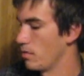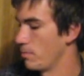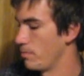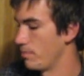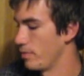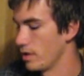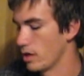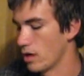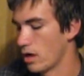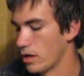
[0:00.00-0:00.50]

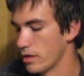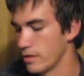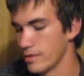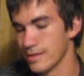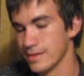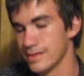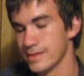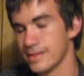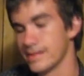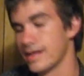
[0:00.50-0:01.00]
Beyond
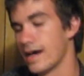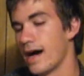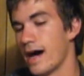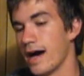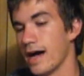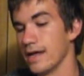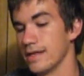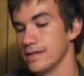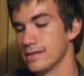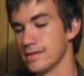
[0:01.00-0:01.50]
the
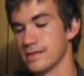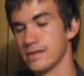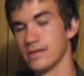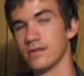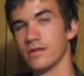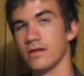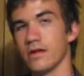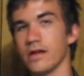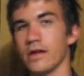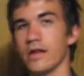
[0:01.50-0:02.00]
size,
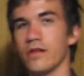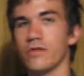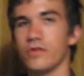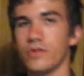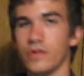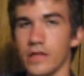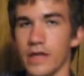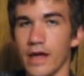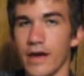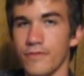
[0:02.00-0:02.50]
another
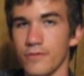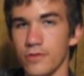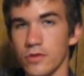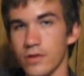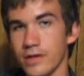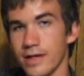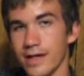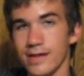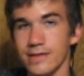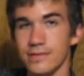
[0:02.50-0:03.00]
thing you have to
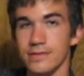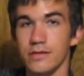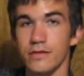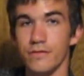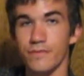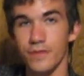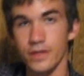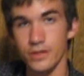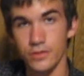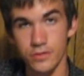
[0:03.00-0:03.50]
look at is the
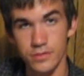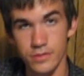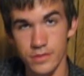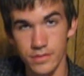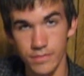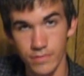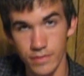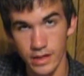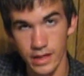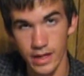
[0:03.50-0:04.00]
features
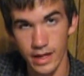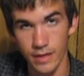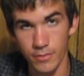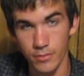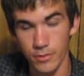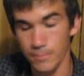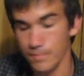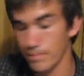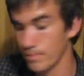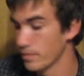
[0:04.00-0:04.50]
of the
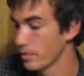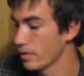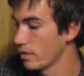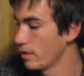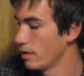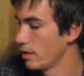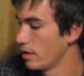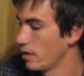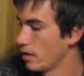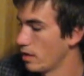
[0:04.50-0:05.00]
camera.
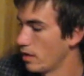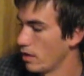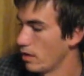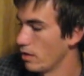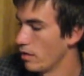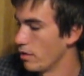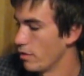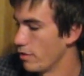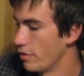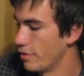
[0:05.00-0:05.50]

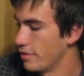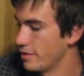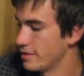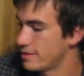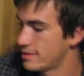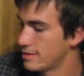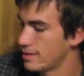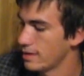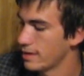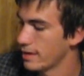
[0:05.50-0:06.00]

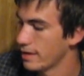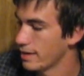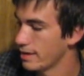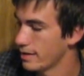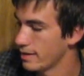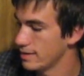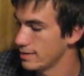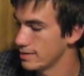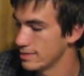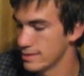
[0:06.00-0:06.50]
This thing
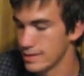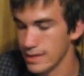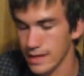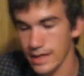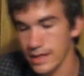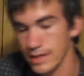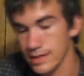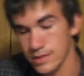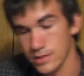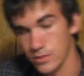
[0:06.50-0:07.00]
is
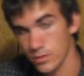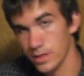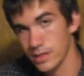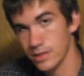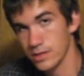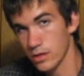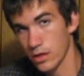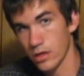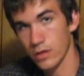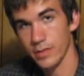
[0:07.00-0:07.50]
a
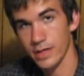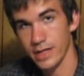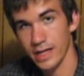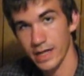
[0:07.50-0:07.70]
Swiss Army